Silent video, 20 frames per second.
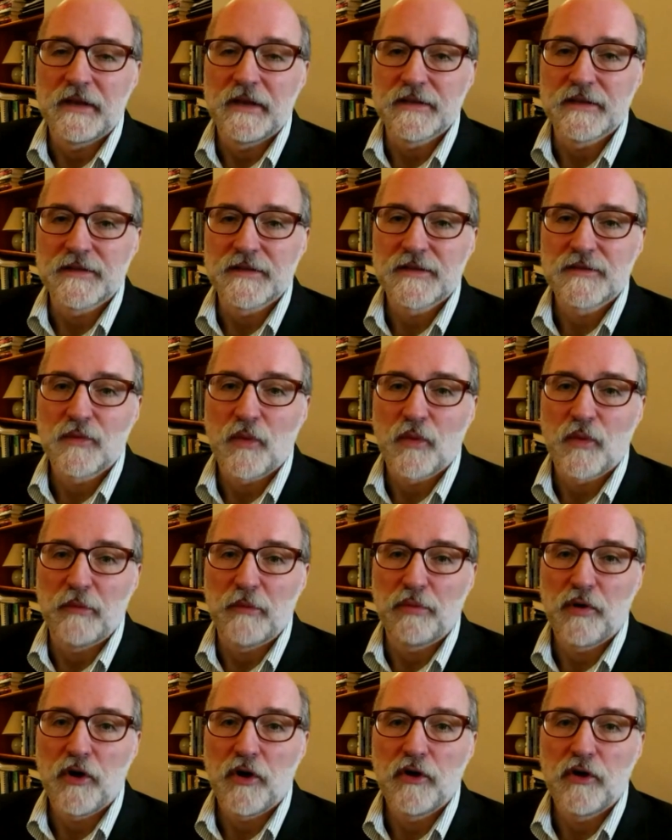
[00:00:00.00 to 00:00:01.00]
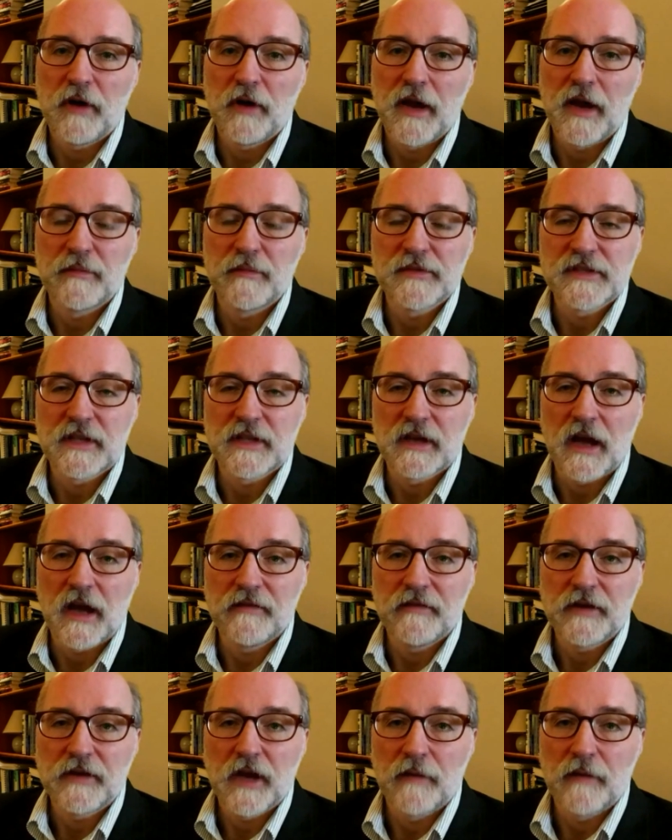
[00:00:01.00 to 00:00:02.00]
is when programs
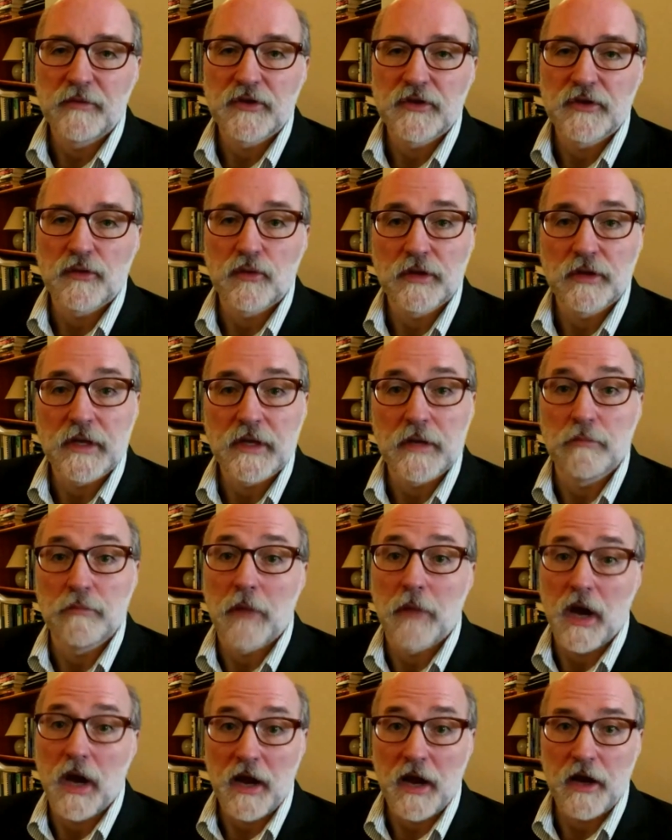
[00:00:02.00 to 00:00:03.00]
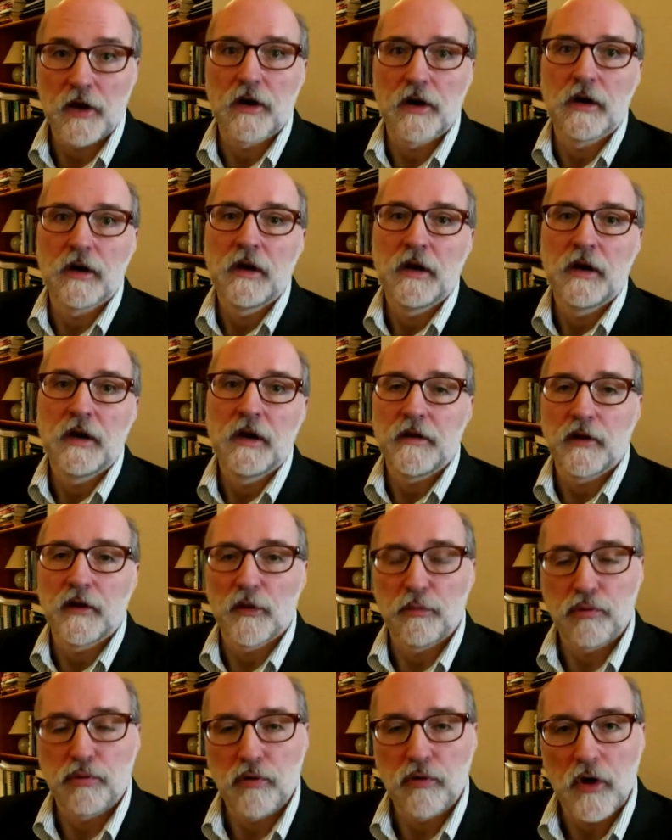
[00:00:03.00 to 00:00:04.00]
that I've come to really admire
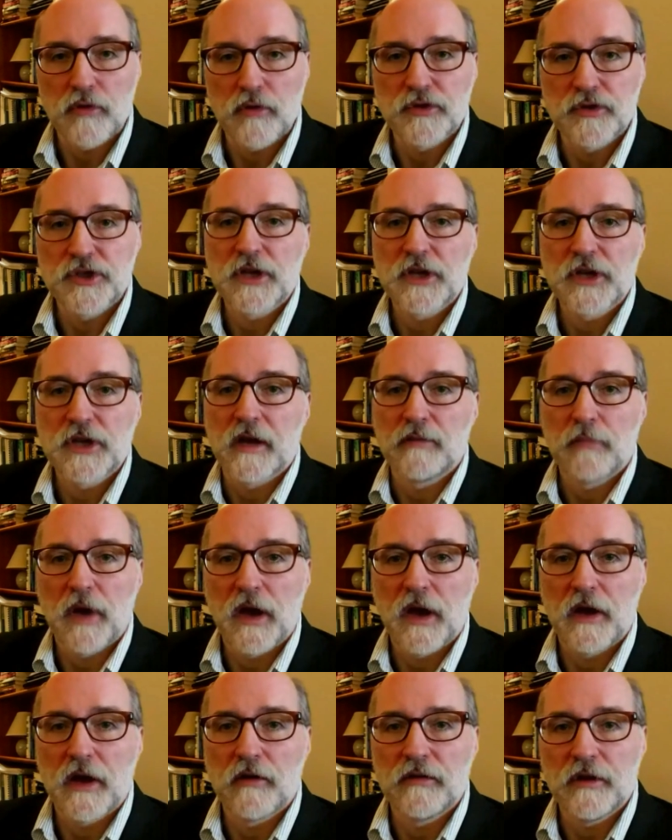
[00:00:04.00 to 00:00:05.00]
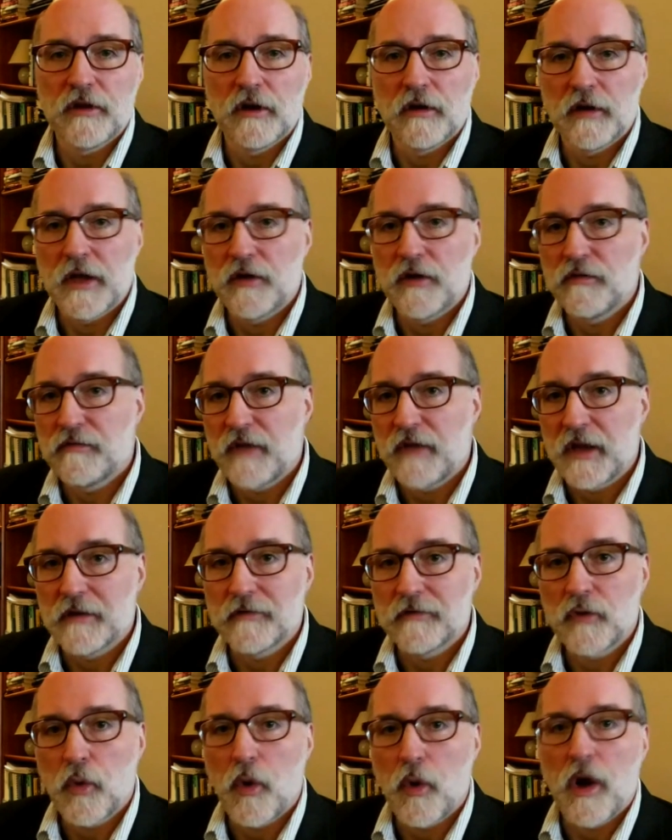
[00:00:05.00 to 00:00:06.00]
their approach, I admire their
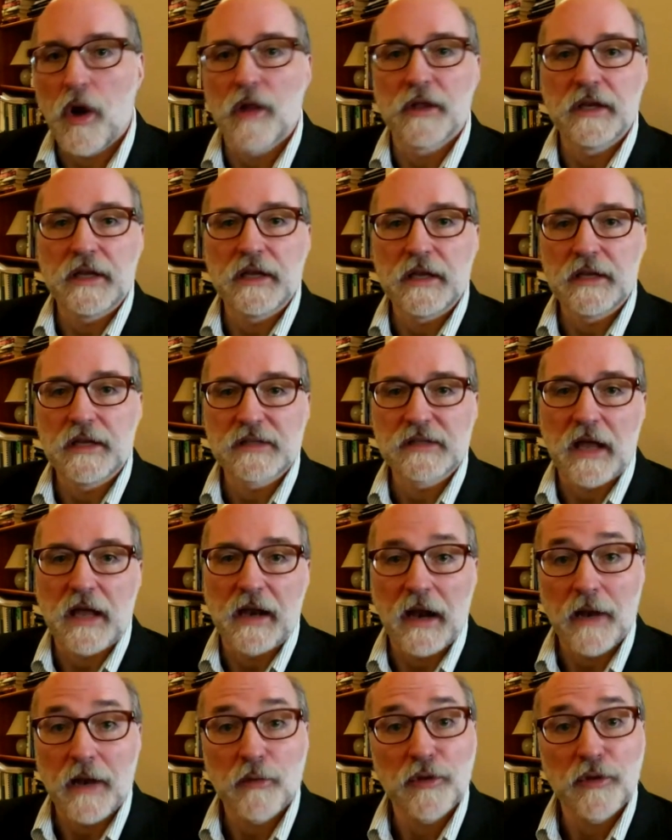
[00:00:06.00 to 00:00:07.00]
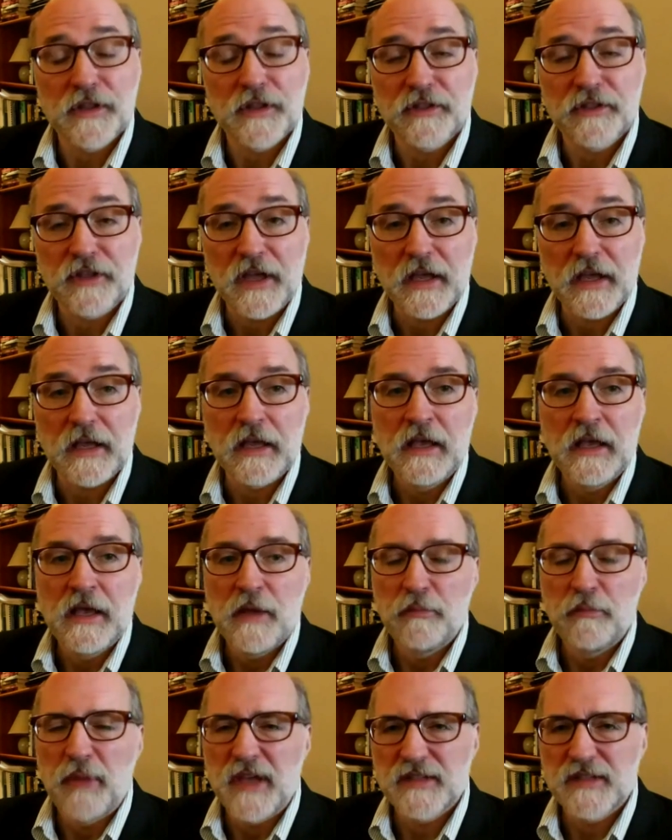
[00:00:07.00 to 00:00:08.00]
innovative qualities, and I really think
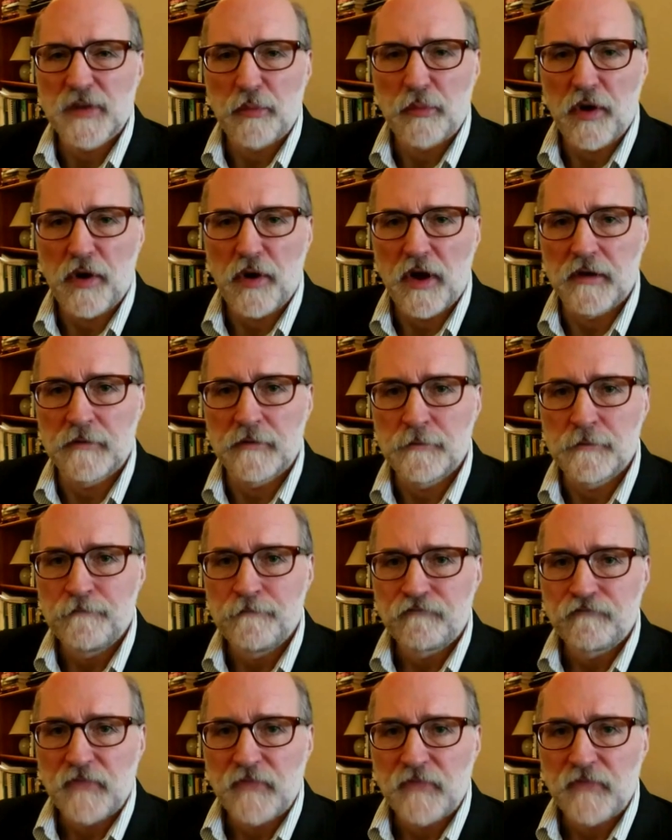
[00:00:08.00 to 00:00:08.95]
based upon